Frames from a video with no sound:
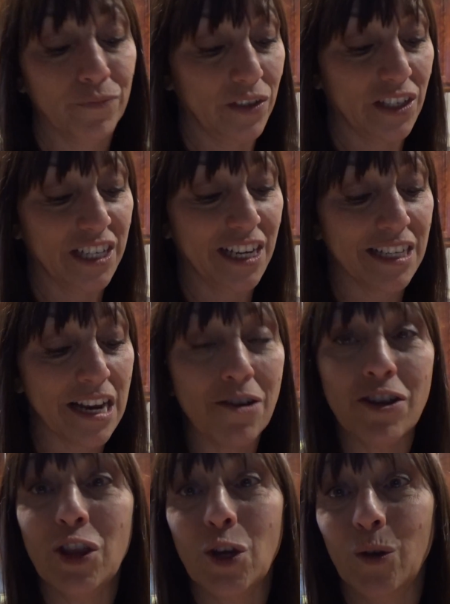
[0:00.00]
stick it
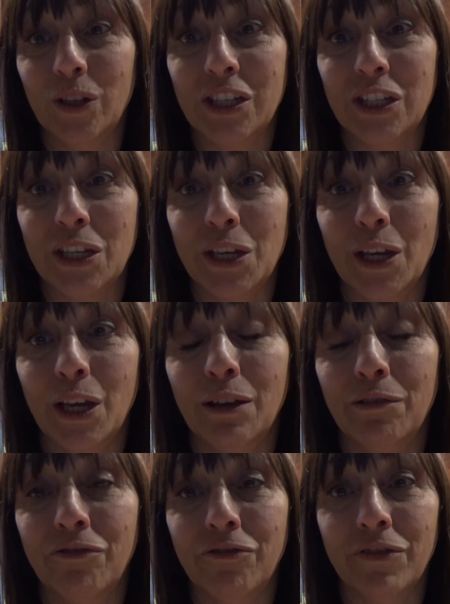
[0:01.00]
down in there and see
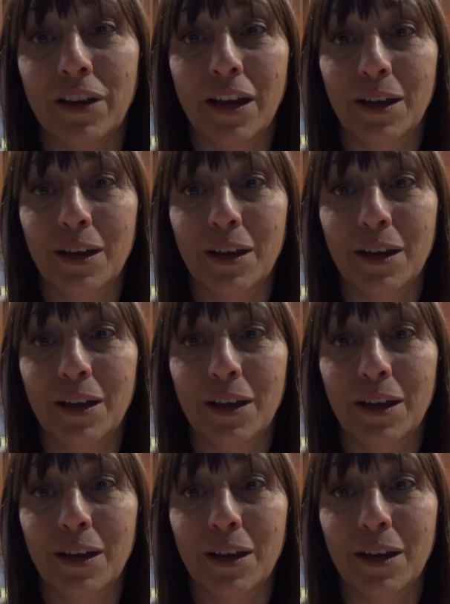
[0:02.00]
if